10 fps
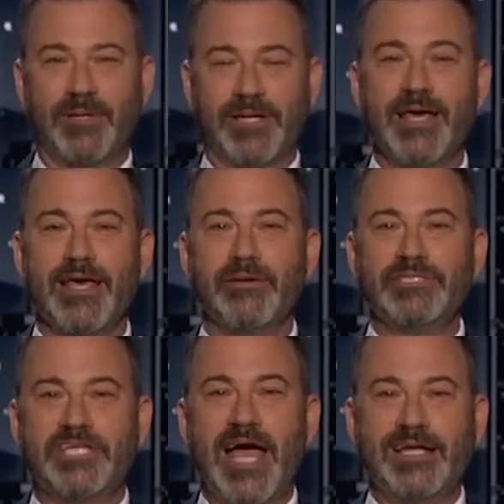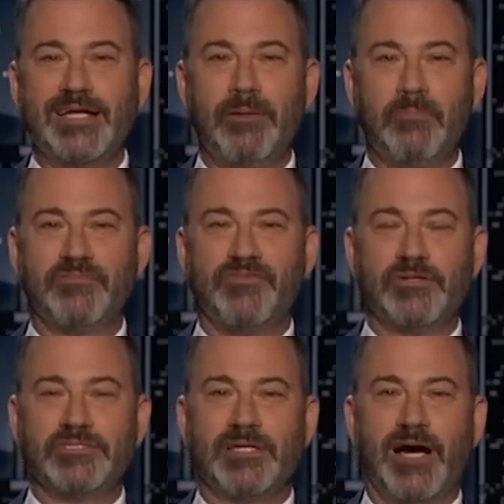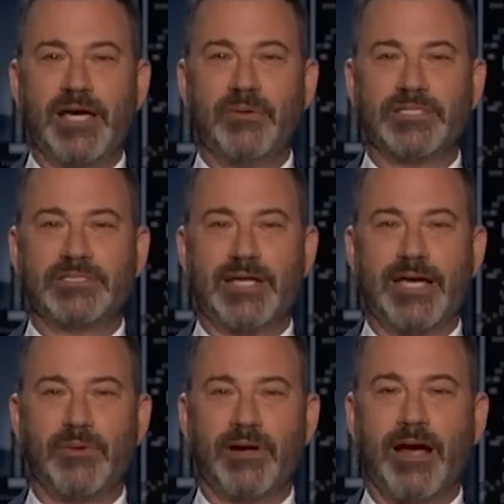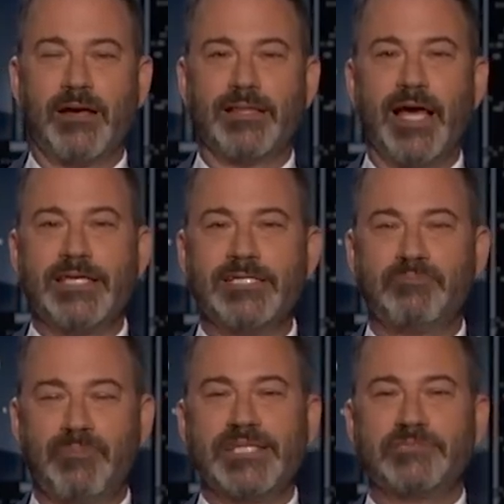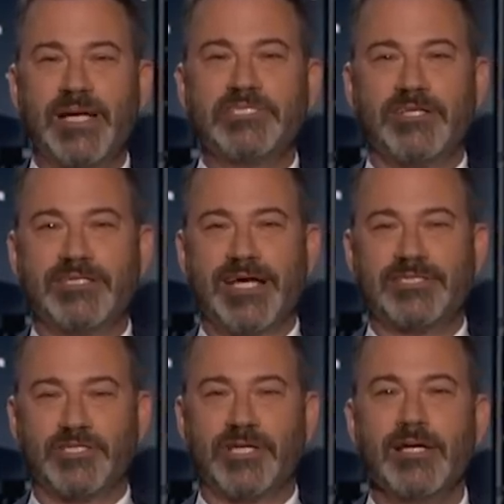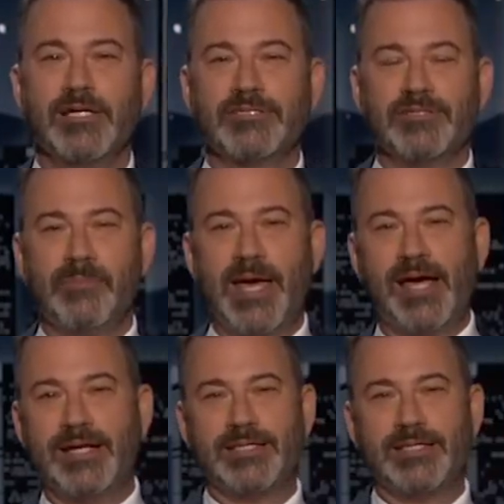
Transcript: but he was chatting it up with voters in Iowa today where I'd like you to pay special attention to the man